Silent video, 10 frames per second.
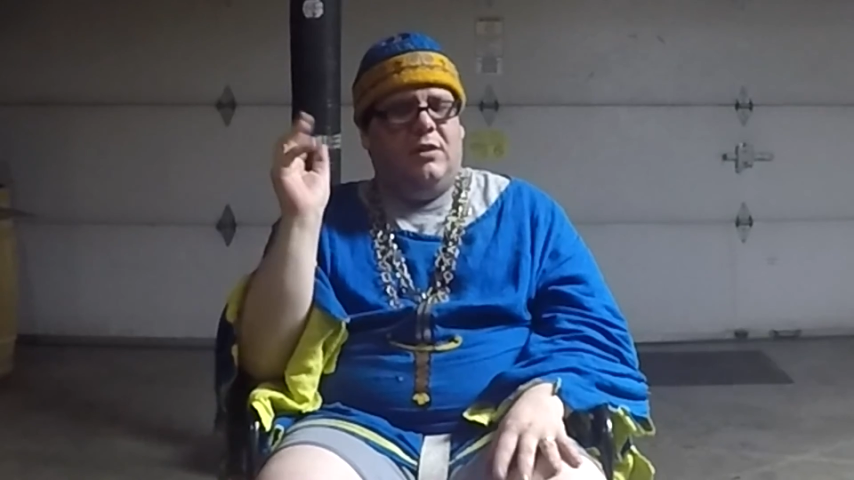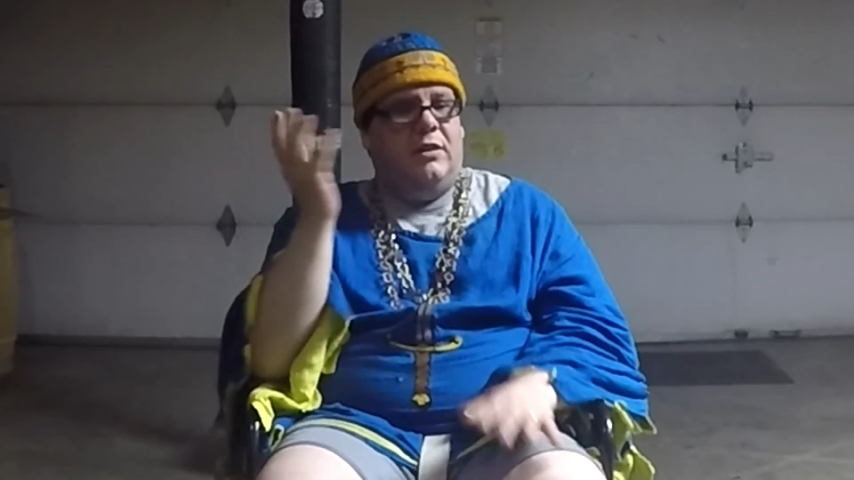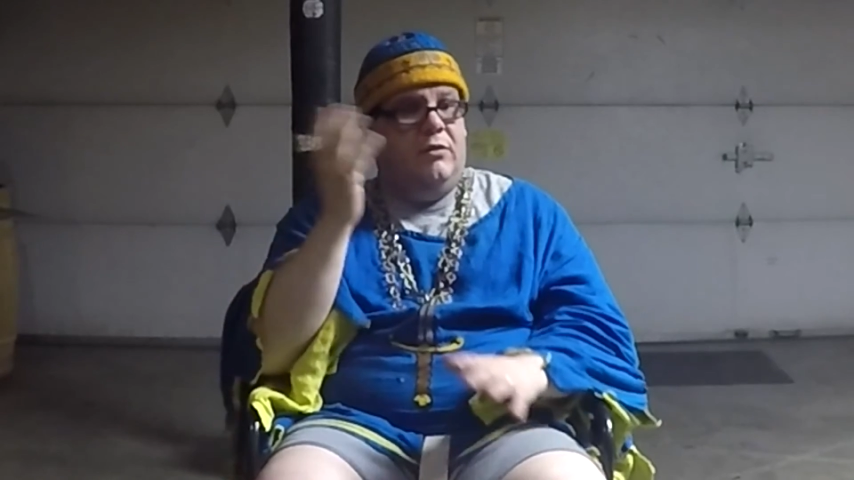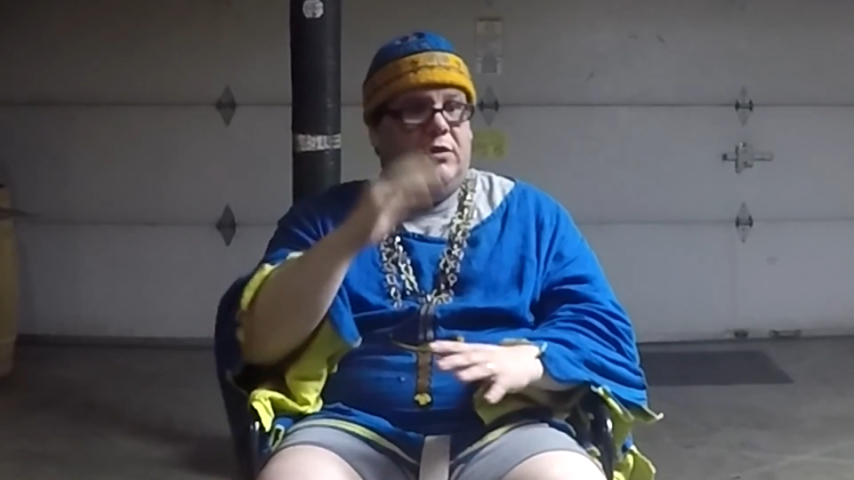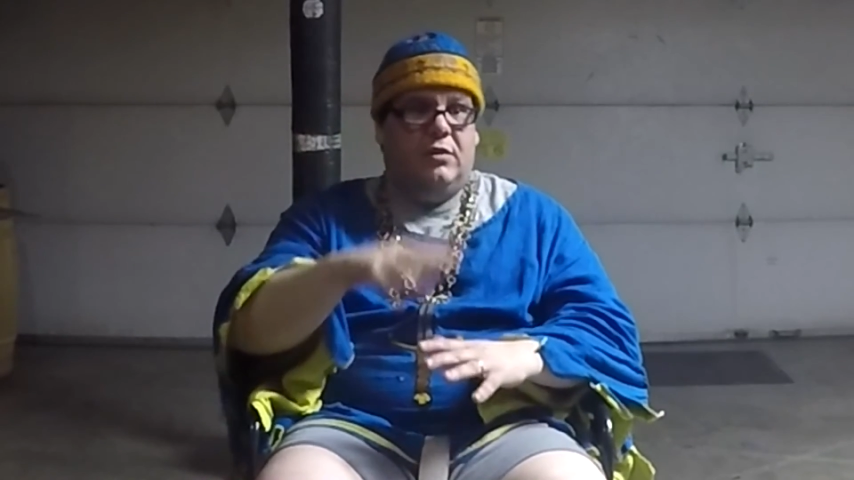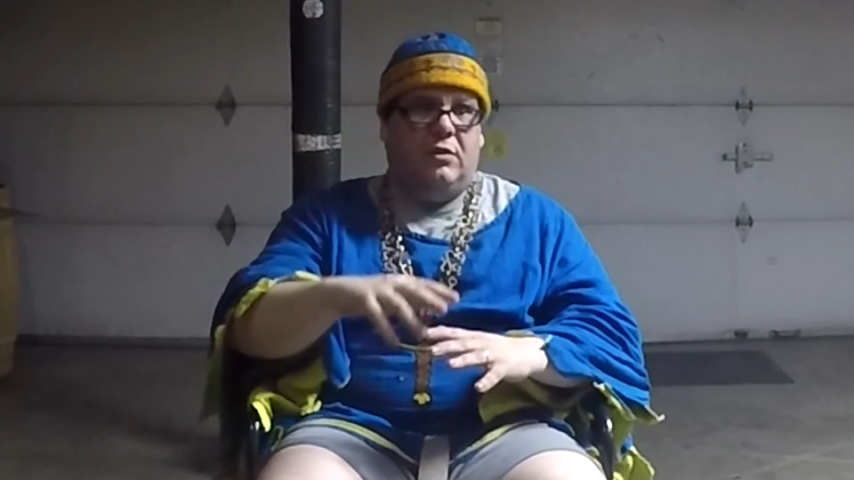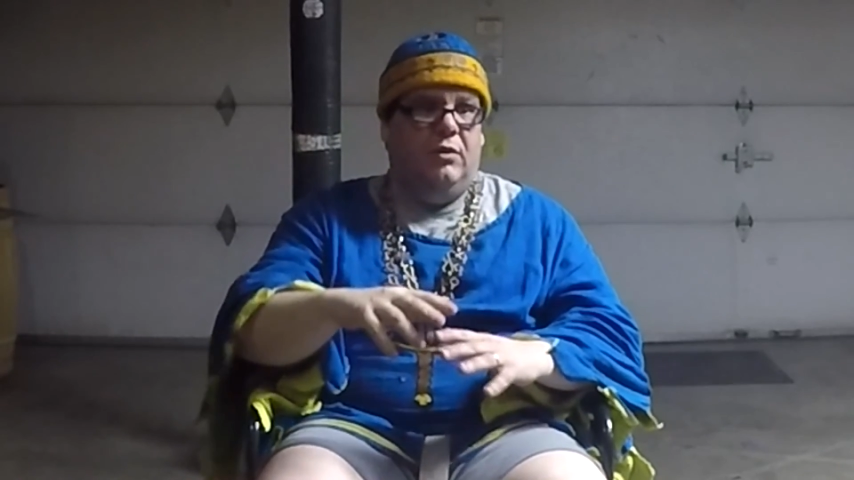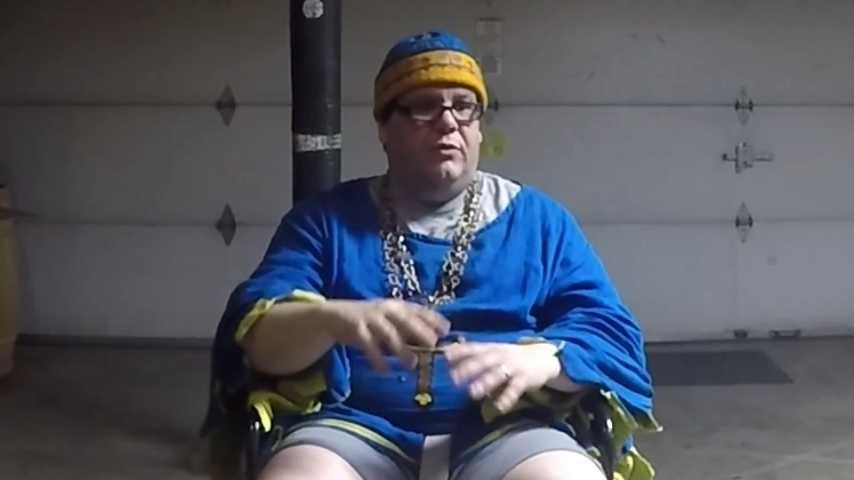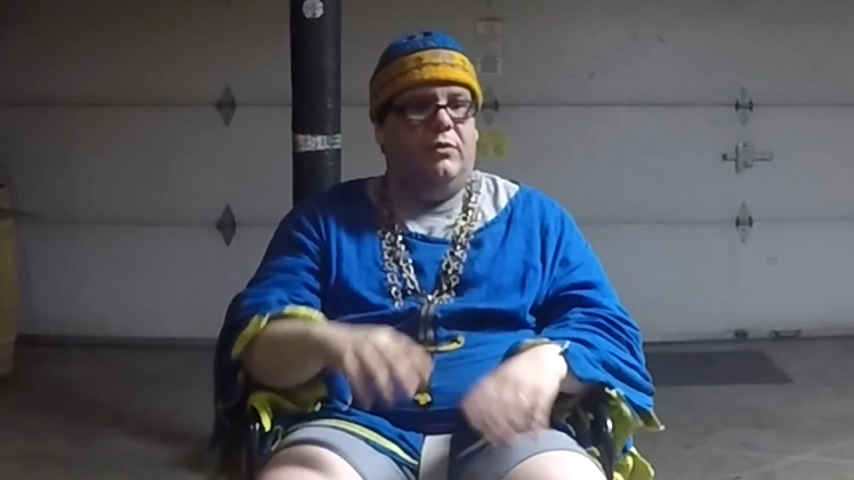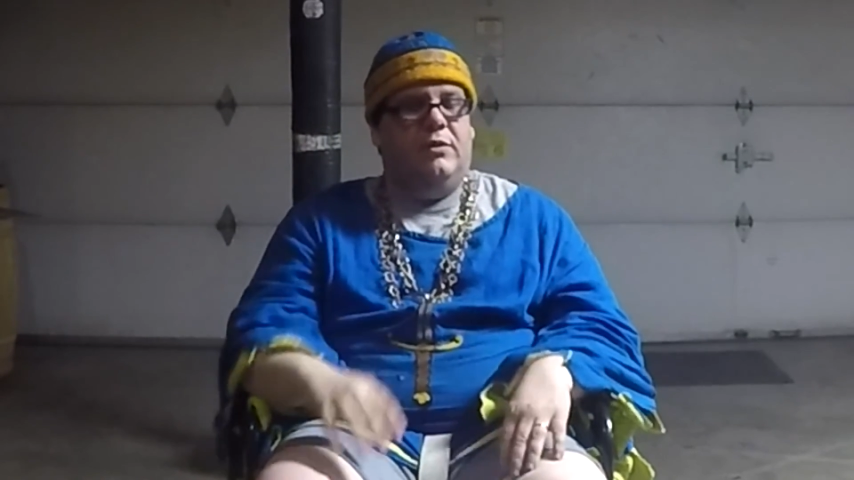and you just go
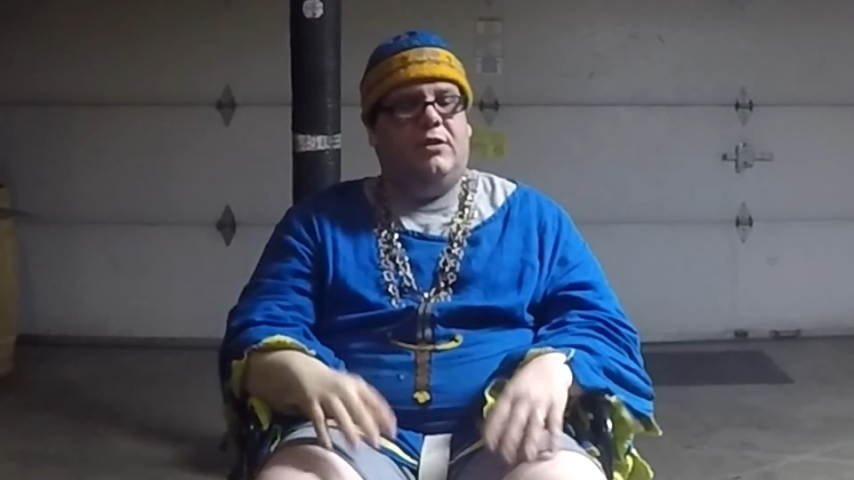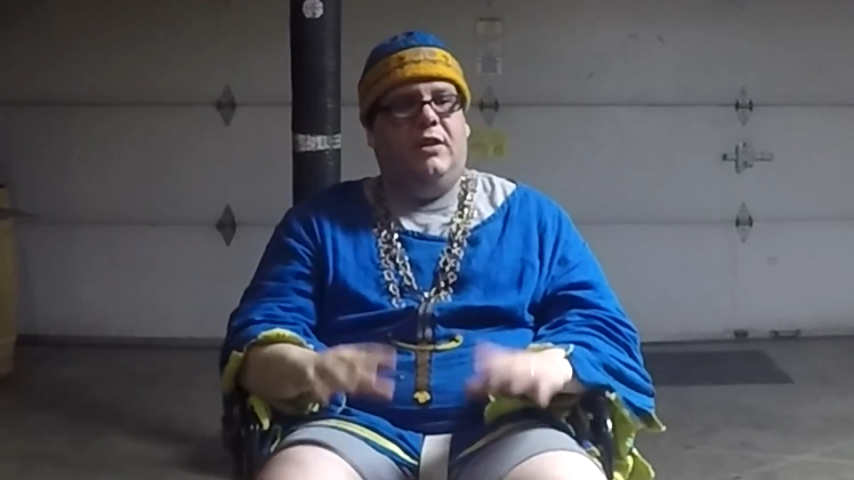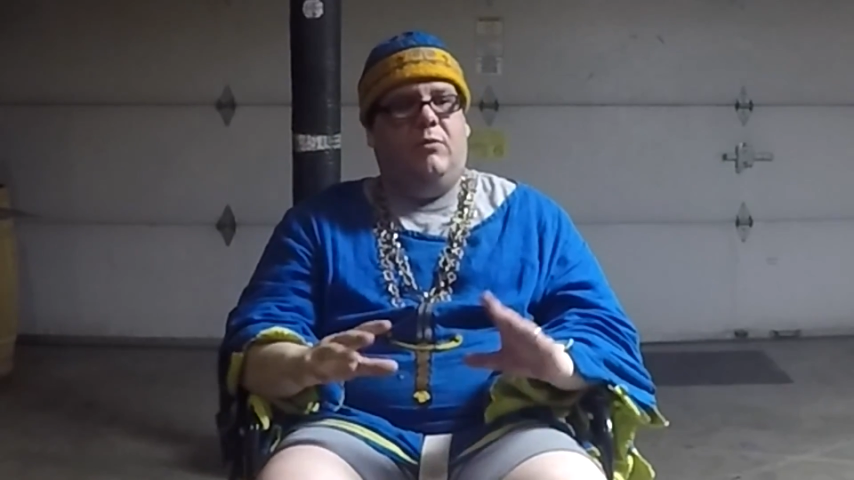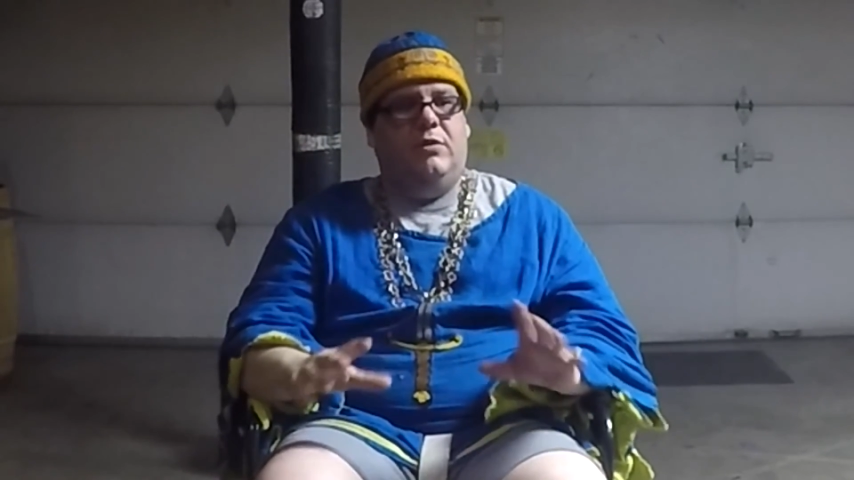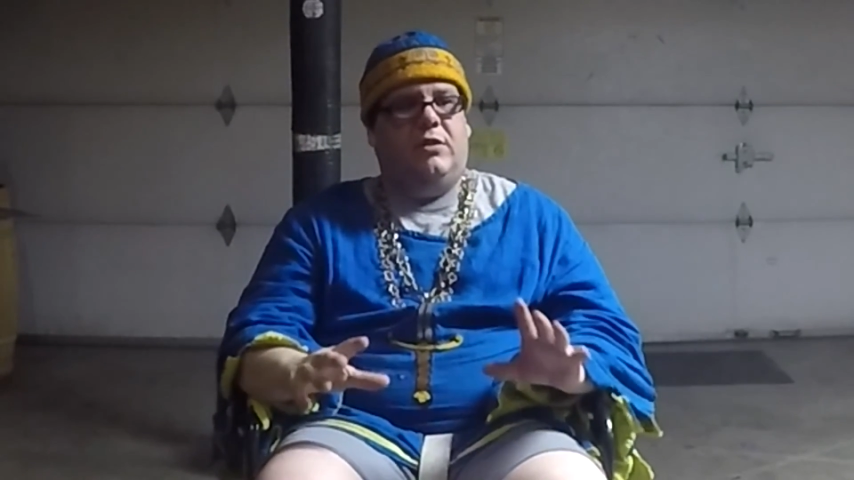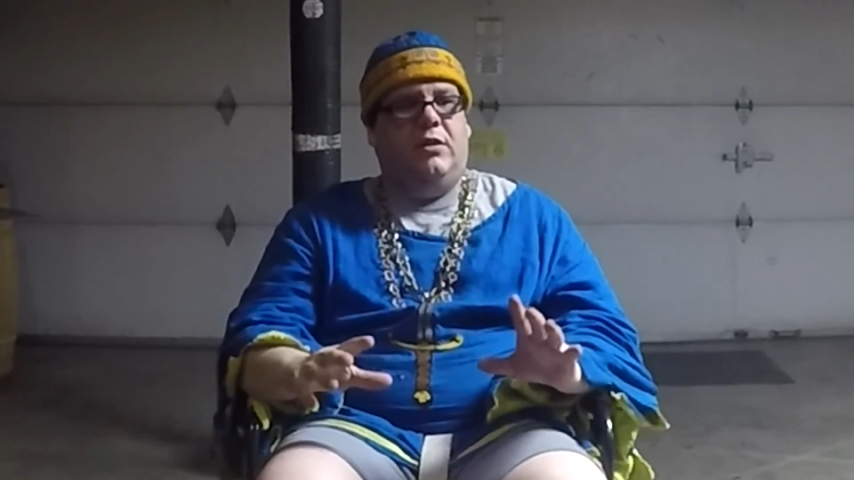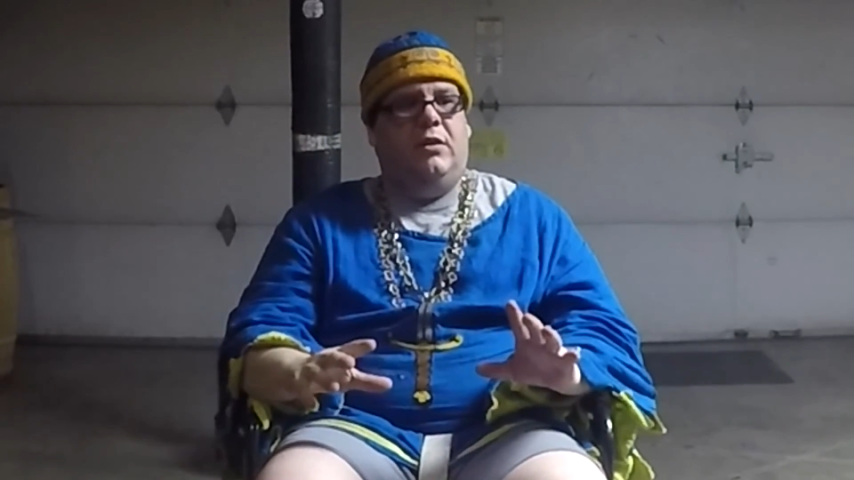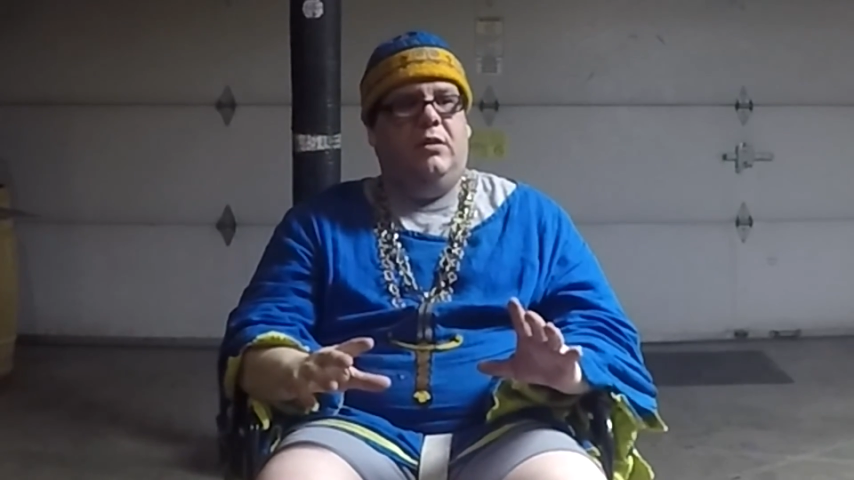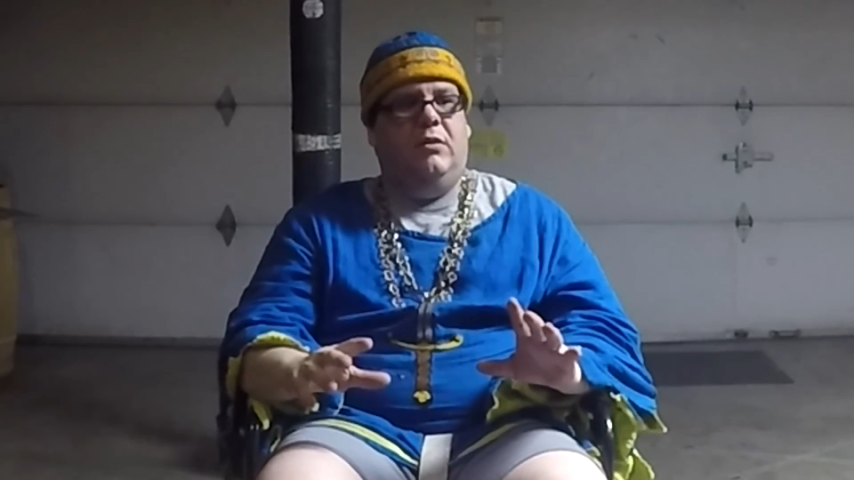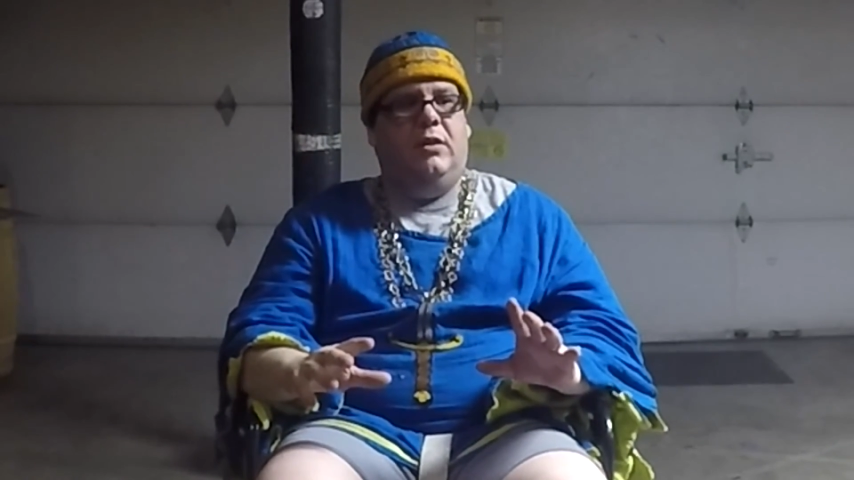through a sequence and you do it,